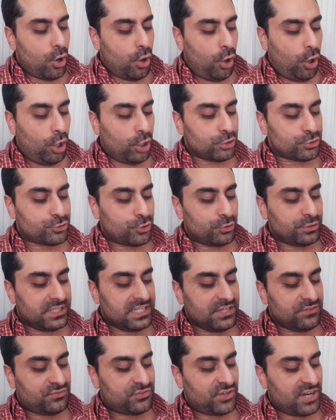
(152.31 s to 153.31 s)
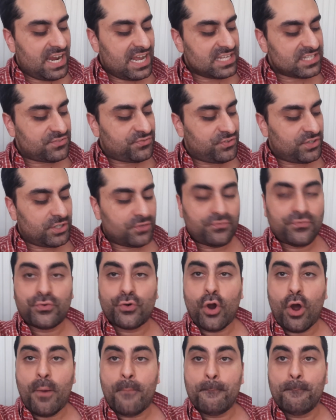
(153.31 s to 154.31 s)
Also new transfer
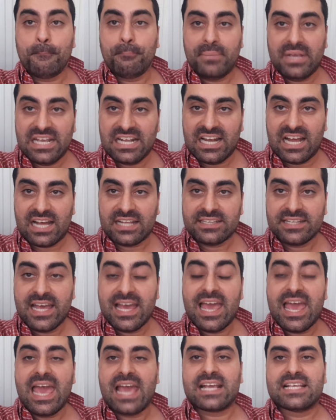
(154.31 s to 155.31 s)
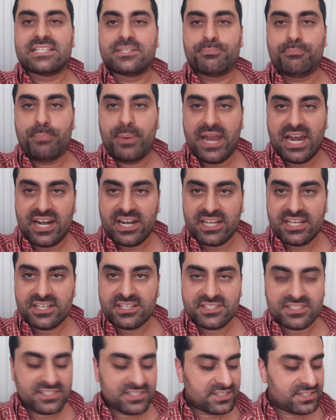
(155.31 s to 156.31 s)
from Milan
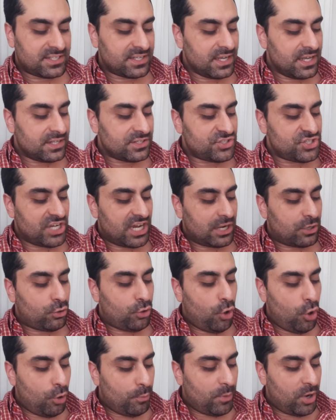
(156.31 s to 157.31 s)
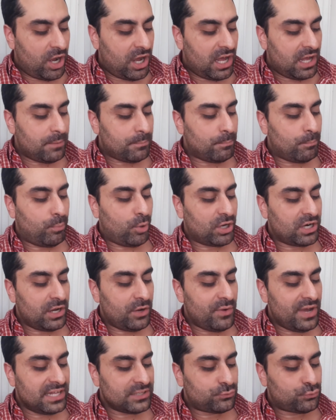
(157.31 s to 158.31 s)
experienced Giacomo
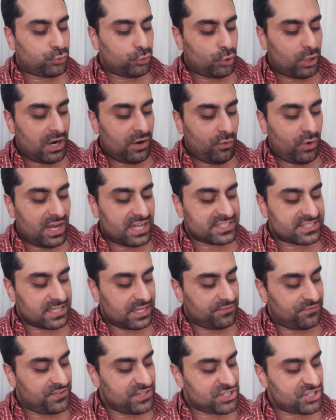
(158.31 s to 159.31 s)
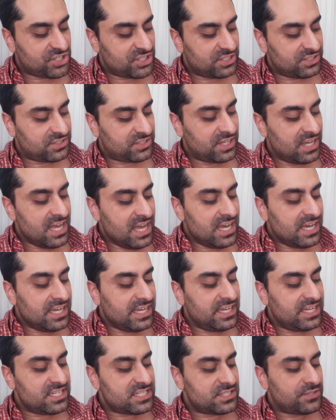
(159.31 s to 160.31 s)
Bonaventura was efficient
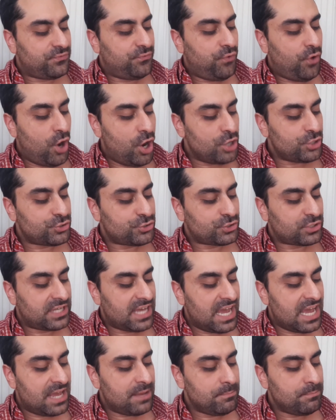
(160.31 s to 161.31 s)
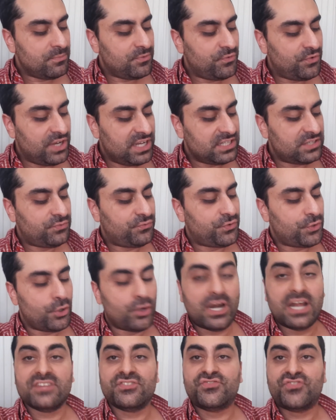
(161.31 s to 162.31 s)
his first game with
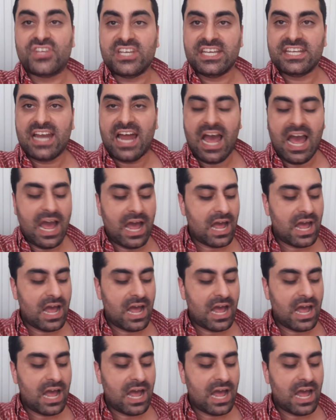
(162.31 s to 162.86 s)
Fiorentina.